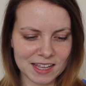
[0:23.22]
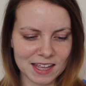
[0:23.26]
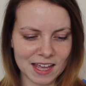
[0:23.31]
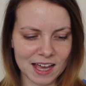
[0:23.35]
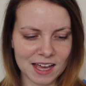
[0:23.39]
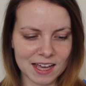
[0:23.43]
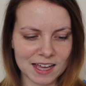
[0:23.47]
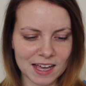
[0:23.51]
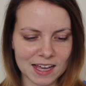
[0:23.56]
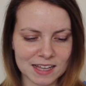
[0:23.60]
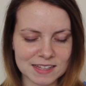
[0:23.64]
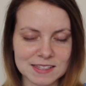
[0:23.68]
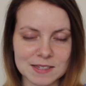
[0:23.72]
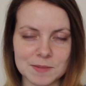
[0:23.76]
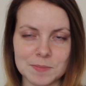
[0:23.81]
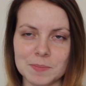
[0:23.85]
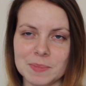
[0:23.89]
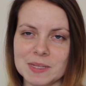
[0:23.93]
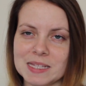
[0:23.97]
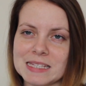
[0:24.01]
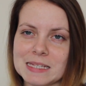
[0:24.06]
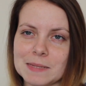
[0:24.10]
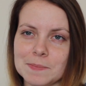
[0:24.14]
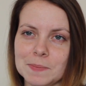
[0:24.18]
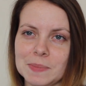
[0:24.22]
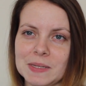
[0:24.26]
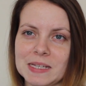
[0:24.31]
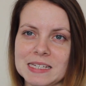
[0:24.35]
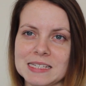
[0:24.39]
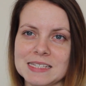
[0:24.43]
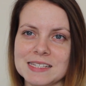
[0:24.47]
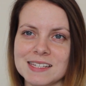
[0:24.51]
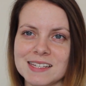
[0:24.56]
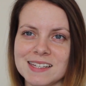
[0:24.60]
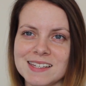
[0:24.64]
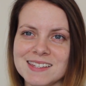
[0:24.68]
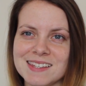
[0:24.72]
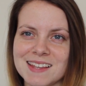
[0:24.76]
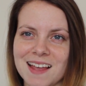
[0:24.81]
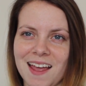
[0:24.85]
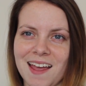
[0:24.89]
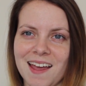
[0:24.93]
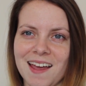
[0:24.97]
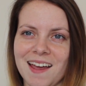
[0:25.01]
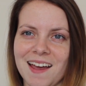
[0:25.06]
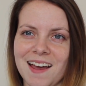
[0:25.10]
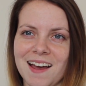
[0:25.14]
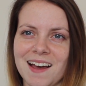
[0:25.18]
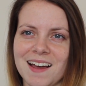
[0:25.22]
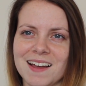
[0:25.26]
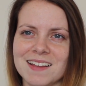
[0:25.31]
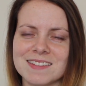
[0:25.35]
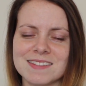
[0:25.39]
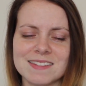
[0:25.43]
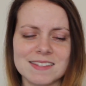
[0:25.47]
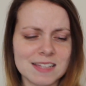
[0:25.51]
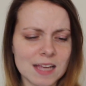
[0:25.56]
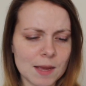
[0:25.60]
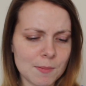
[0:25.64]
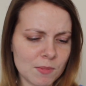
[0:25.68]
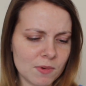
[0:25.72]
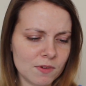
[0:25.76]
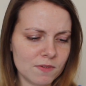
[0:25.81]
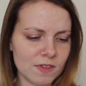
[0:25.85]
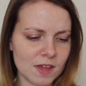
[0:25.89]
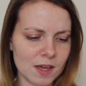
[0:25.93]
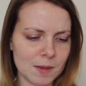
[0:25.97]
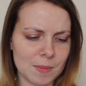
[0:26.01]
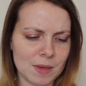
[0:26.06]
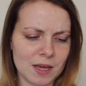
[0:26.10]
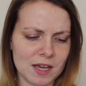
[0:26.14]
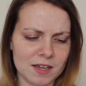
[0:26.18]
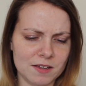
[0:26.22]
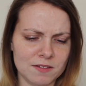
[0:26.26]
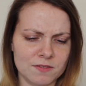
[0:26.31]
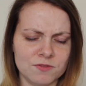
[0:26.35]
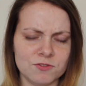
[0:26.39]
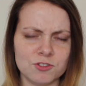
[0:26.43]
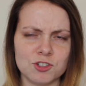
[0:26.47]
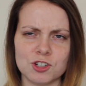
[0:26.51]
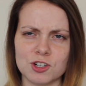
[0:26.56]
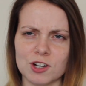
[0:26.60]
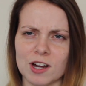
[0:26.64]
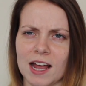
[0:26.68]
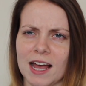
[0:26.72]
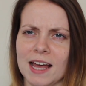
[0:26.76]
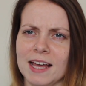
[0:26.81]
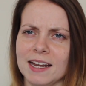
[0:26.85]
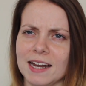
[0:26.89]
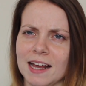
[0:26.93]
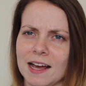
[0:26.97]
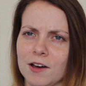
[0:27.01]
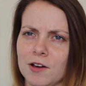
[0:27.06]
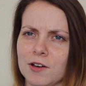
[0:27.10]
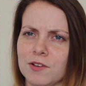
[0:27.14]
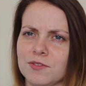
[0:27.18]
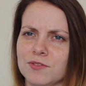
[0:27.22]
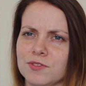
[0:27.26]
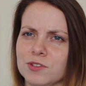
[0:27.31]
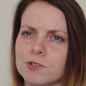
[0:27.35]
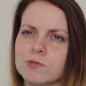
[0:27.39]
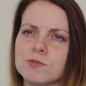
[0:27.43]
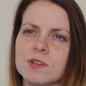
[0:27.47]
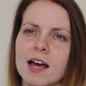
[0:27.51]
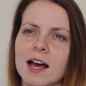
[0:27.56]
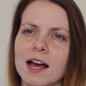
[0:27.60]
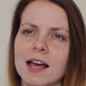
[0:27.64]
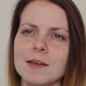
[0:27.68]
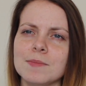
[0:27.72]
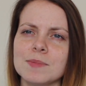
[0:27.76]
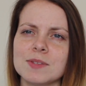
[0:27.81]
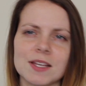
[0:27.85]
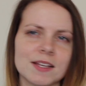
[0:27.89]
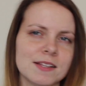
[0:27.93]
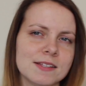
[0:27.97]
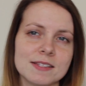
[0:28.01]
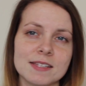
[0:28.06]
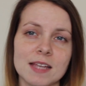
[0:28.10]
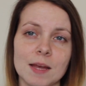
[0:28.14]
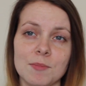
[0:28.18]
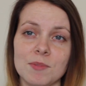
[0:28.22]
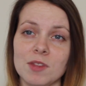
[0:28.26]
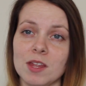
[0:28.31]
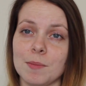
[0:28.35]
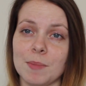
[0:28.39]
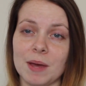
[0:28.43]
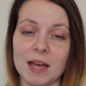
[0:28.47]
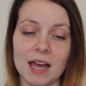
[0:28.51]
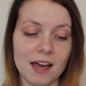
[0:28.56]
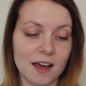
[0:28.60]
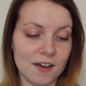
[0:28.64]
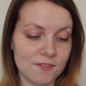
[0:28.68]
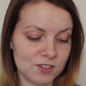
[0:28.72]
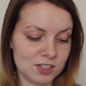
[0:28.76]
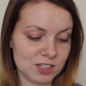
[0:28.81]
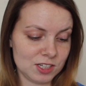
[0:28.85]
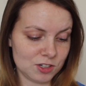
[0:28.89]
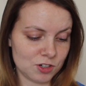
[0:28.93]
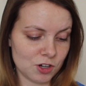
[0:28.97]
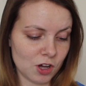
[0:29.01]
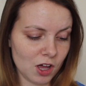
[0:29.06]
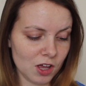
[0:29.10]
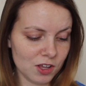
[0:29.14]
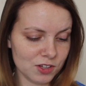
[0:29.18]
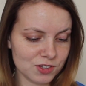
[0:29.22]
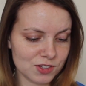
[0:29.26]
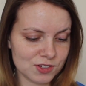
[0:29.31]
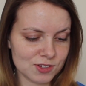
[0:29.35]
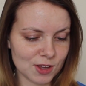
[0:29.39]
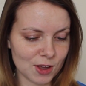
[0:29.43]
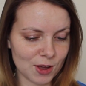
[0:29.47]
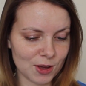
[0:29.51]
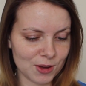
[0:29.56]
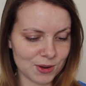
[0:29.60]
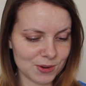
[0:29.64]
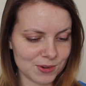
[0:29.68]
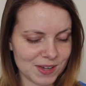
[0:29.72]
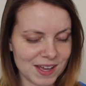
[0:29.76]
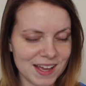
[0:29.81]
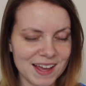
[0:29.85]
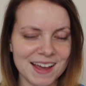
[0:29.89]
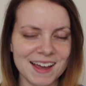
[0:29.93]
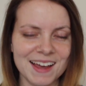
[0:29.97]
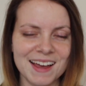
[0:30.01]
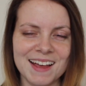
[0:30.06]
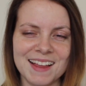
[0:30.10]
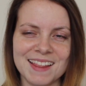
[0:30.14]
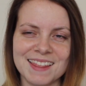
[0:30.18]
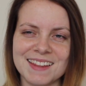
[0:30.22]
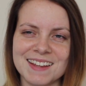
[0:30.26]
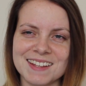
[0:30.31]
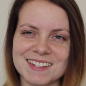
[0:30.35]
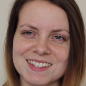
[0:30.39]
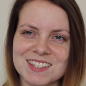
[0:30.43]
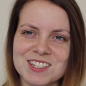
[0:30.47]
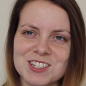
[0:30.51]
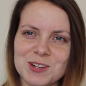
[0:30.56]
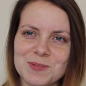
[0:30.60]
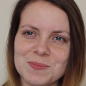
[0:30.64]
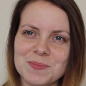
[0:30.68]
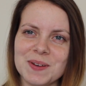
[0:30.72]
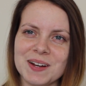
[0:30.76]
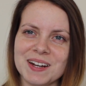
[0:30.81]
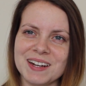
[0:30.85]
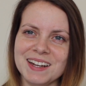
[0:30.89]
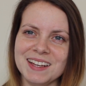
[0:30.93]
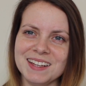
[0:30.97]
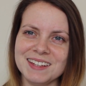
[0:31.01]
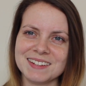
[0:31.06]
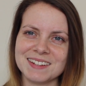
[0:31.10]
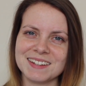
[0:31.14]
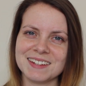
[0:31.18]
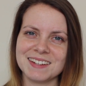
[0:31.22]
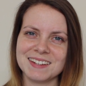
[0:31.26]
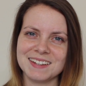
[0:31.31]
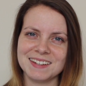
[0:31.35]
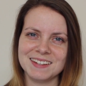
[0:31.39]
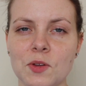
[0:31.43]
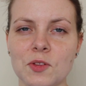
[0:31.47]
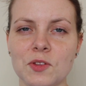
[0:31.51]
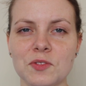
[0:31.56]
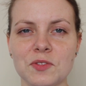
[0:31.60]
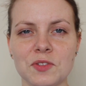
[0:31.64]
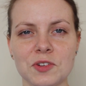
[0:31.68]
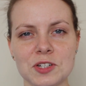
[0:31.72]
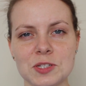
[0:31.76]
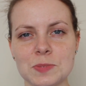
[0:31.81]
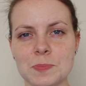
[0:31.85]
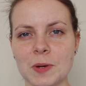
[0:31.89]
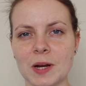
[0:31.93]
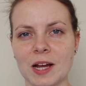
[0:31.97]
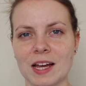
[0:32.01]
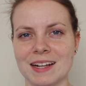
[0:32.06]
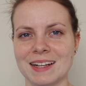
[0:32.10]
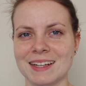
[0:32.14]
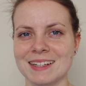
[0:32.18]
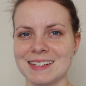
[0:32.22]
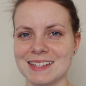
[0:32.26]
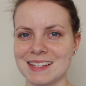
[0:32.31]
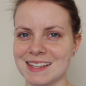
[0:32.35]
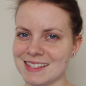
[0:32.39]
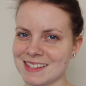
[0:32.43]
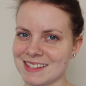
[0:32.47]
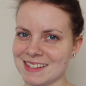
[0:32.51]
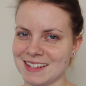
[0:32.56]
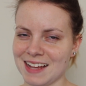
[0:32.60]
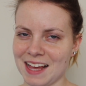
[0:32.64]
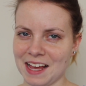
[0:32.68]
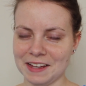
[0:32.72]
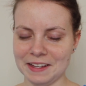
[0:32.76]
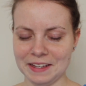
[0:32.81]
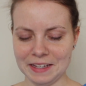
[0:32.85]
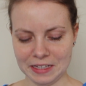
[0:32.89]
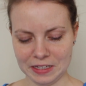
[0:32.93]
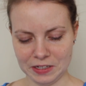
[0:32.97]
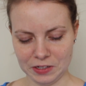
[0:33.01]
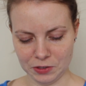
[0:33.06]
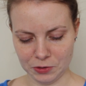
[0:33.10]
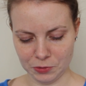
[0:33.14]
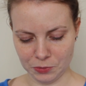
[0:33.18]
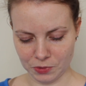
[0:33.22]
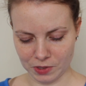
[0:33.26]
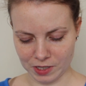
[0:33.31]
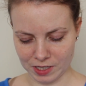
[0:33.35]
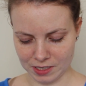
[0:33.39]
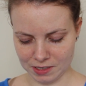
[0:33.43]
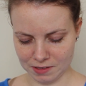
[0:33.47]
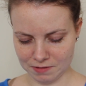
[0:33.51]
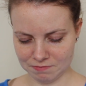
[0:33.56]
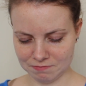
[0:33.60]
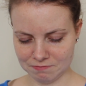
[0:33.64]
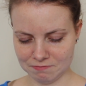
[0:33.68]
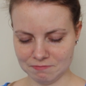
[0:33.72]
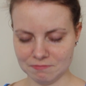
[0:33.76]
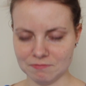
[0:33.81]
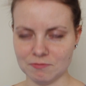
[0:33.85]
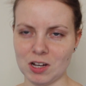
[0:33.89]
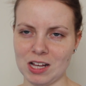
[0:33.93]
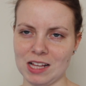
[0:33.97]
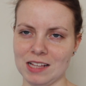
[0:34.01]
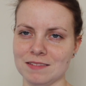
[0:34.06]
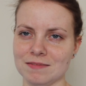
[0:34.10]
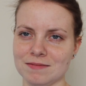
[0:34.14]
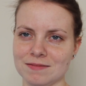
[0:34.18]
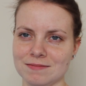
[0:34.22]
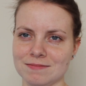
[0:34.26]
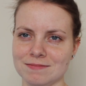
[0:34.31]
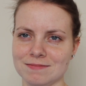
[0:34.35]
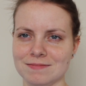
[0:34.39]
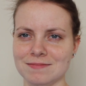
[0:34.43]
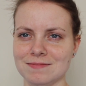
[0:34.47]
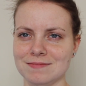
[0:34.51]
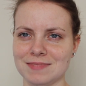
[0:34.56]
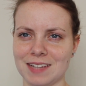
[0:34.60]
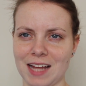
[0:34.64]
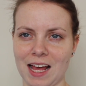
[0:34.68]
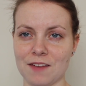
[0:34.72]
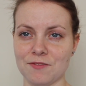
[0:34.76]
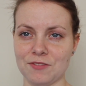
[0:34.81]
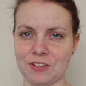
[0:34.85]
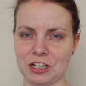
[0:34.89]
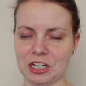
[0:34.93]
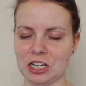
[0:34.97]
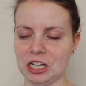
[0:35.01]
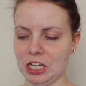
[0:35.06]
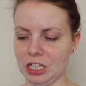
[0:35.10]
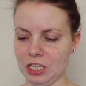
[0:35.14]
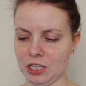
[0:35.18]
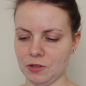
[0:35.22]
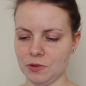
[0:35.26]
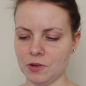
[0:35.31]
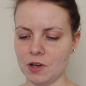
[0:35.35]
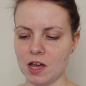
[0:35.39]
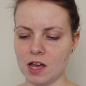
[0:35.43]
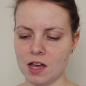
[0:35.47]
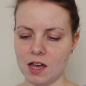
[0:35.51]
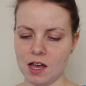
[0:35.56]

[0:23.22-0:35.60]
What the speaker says: yeah, I got some bits and pieces, and some of them I've tried out a few times and some of them I haven't at all, so let's jump right in. So the first product is not a new one. Well, not very new.